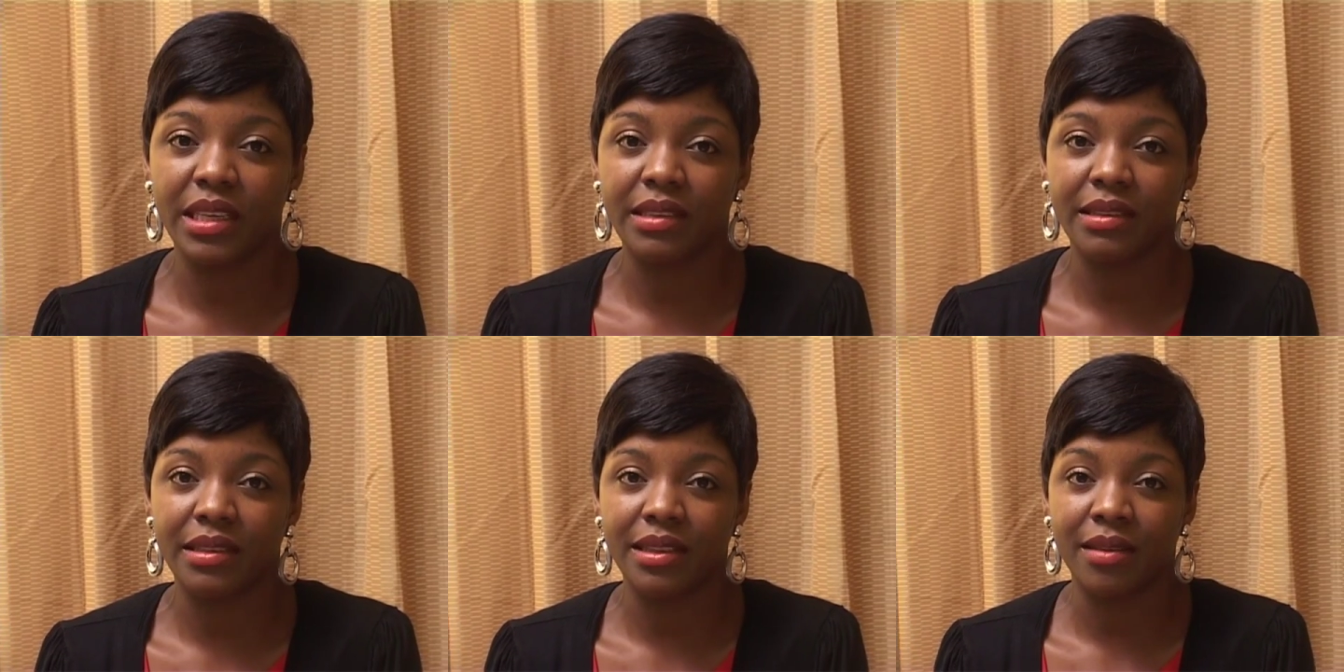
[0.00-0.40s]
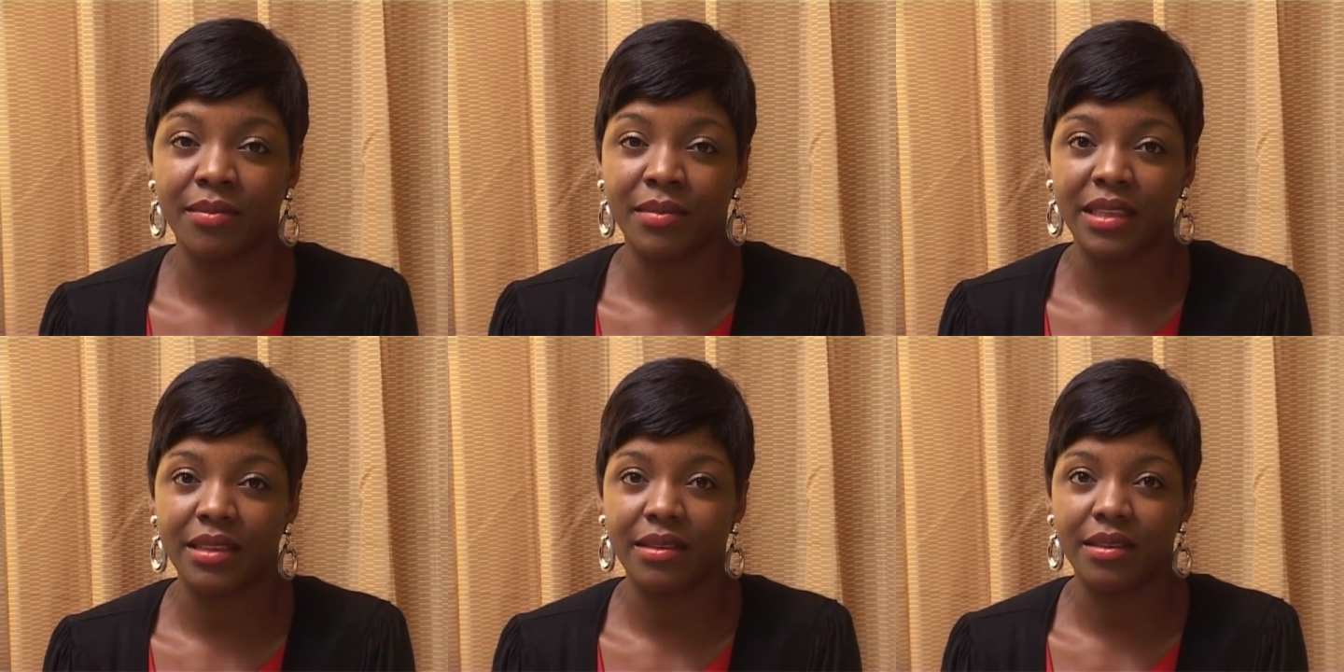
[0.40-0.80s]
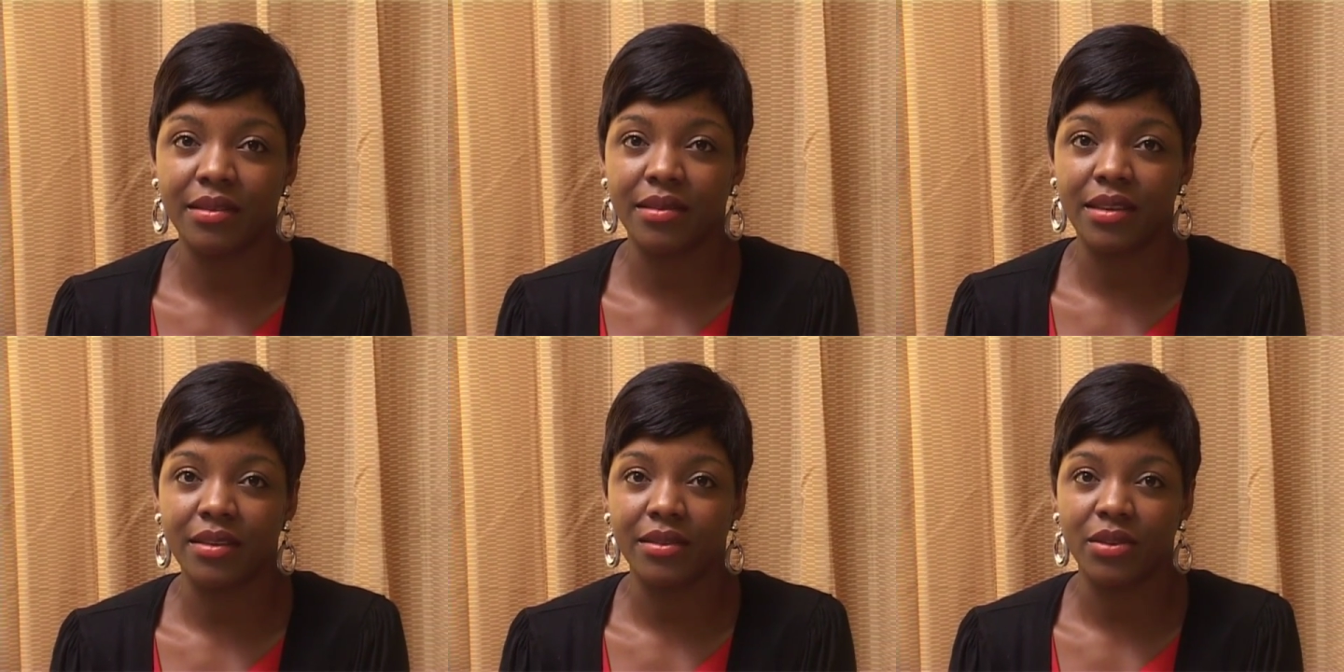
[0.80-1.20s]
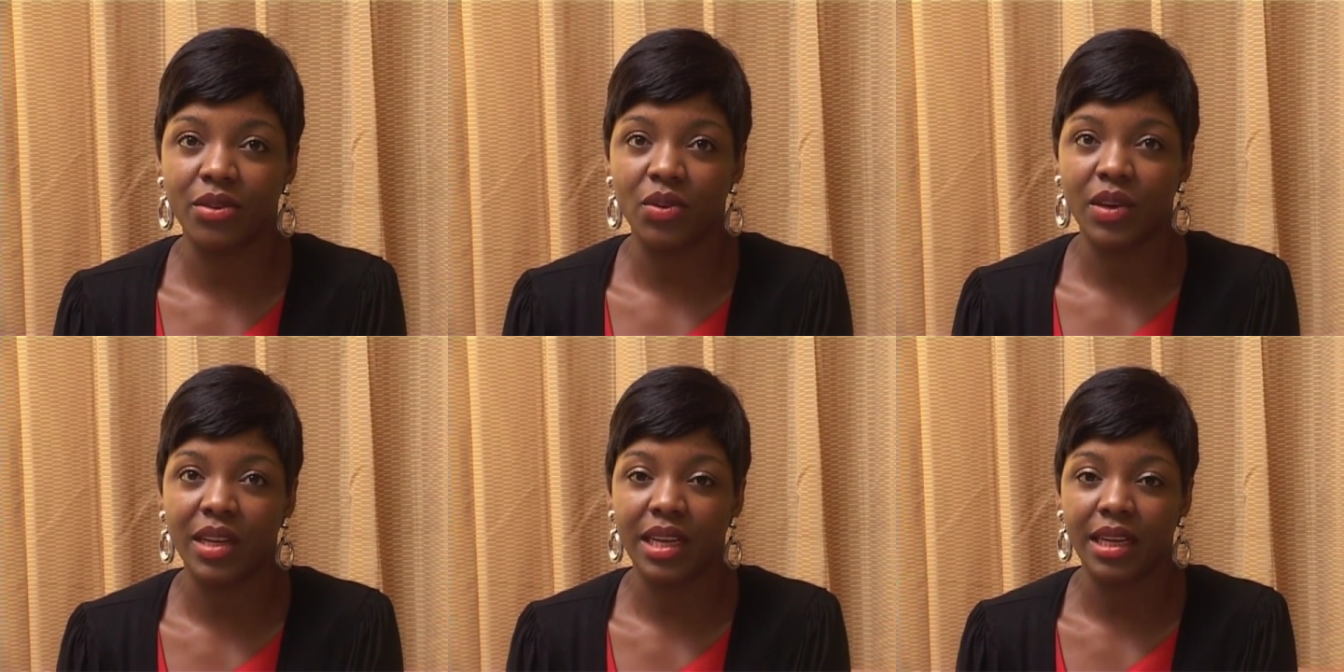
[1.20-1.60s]
Cases and Materials
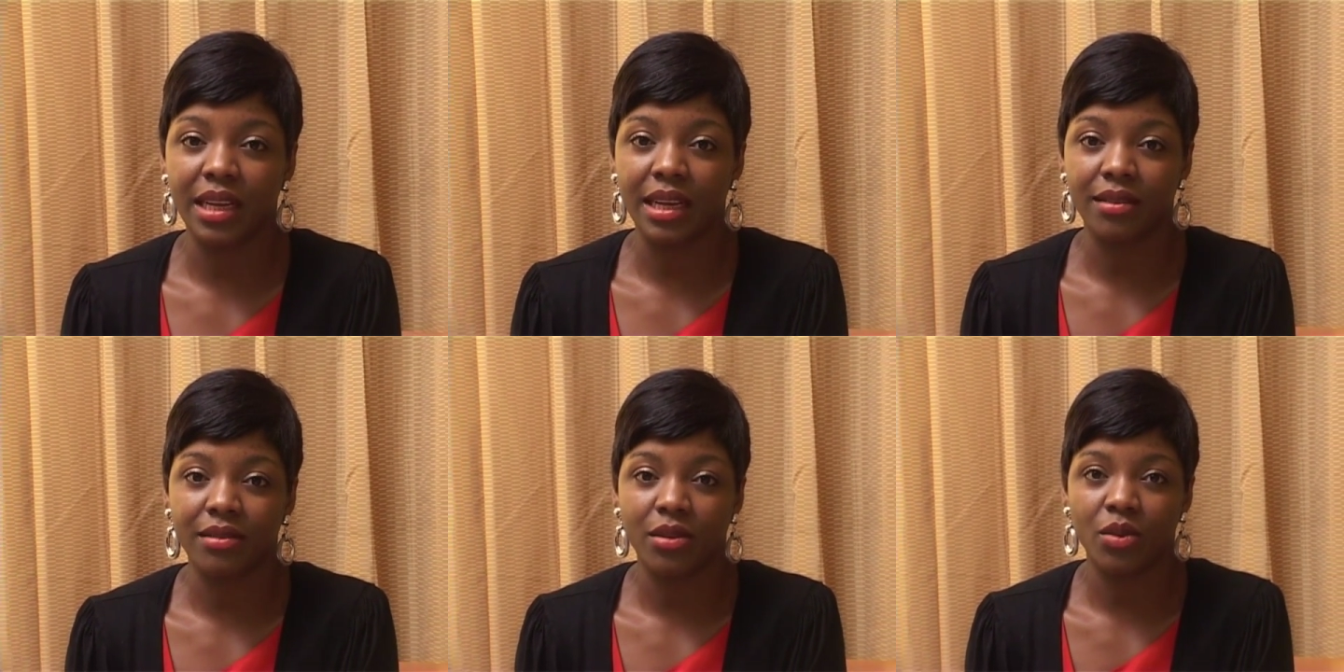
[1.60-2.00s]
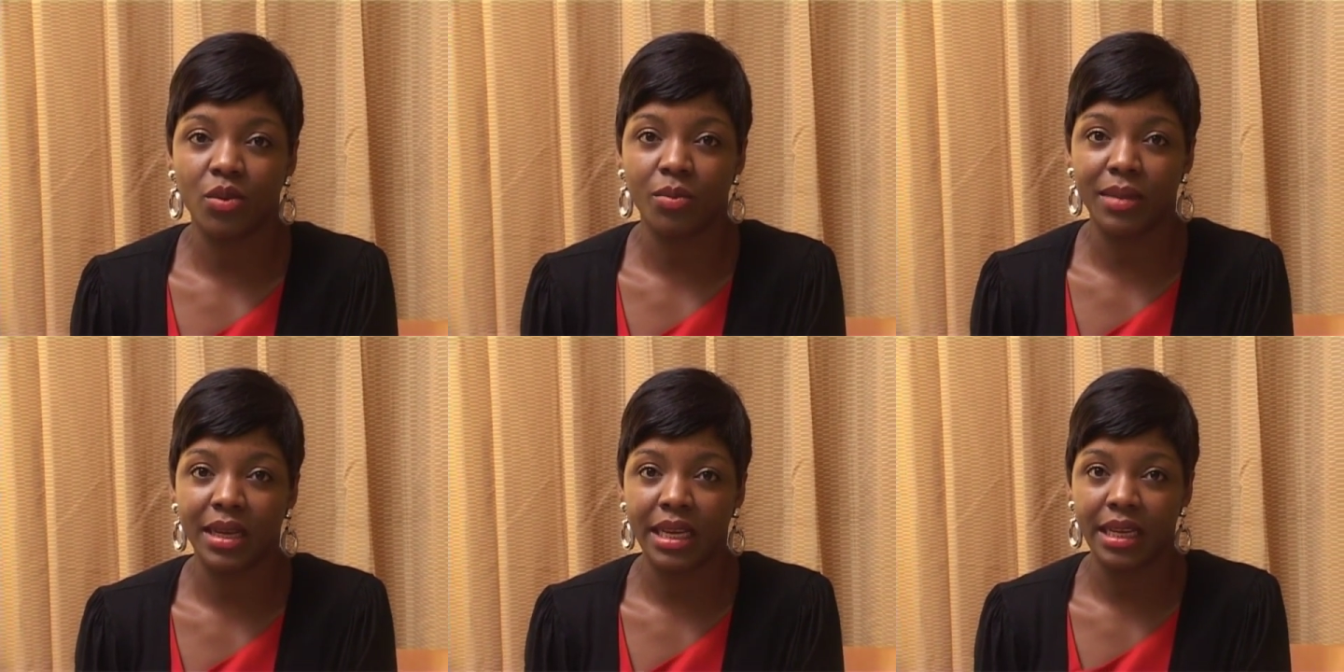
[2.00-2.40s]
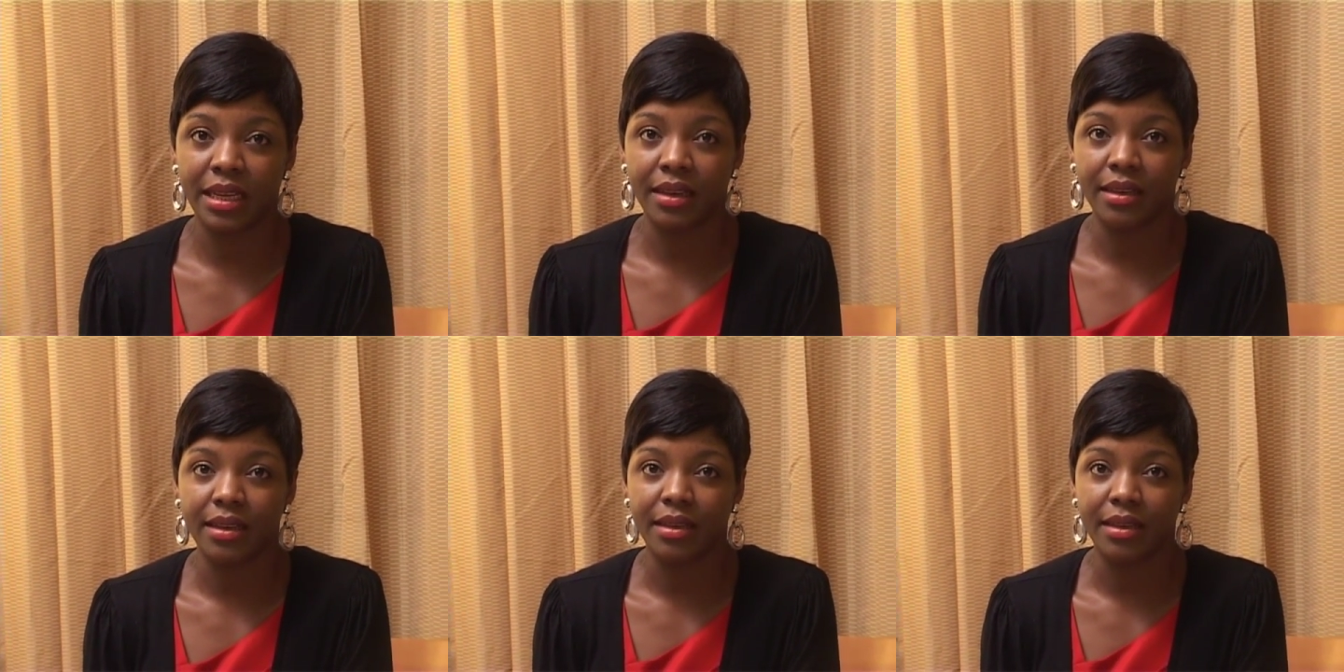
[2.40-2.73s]
on Oil and Gas Law by